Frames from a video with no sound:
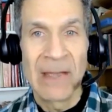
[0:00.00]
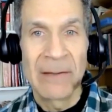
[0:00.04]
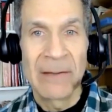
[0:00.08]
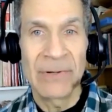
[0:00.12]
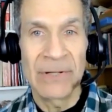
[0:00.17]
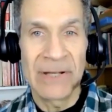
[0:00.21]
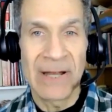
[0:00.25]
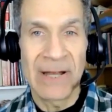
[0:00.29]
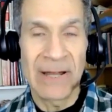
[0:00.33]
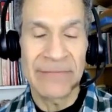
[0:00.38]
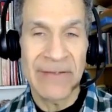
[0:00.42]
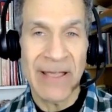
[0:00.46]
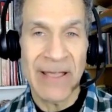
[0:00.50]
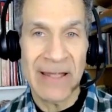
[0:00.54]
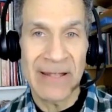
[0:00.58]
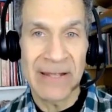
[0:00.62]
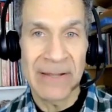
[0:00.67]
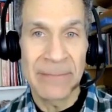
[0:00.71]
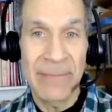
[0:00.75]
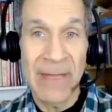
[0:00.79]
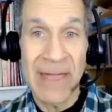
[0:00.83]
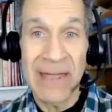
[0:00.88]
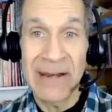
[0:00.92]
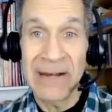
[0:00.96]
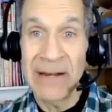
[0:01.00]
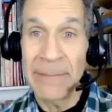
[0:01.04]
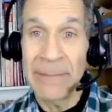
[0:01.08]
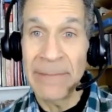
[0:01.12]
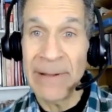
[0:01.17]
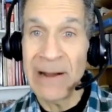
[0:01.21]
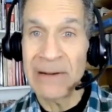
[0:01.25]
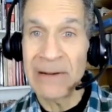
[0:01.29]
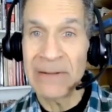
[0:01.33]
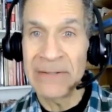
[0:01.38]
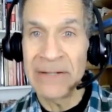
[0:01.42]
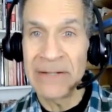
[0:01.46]
But Naftali Bennett
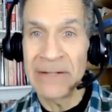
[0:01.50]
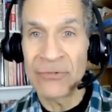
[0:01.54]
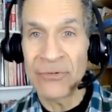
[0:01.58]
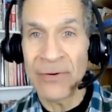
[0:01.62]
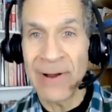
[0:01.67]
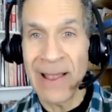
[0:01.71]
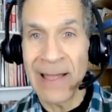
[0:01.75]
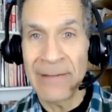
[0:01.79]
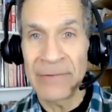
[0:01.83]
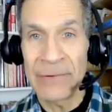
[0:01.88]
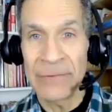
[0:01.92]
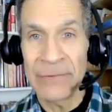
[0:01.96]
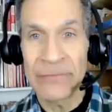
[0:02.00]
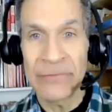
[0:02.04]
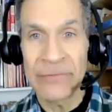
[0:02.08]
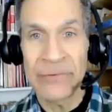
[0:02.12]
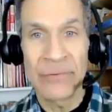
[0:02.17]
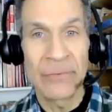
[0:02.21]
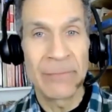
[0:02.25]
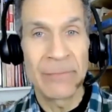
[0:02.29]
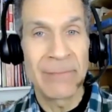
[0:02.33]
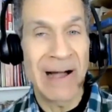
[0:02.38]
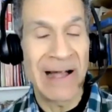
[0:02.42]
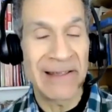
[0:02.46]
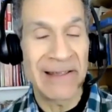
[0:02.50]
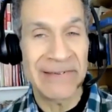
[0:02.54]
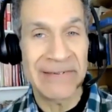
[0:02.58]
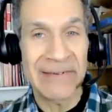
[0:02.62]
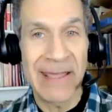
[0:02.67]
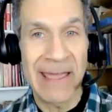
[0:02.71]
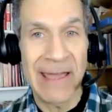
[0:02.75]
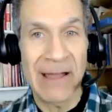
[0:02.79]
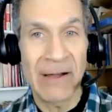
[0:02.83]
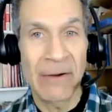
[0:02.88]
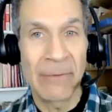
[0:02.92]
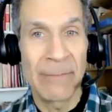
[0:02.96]
apparently traveled to
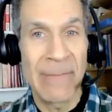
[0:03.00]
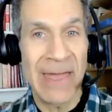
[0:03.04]
Moscow,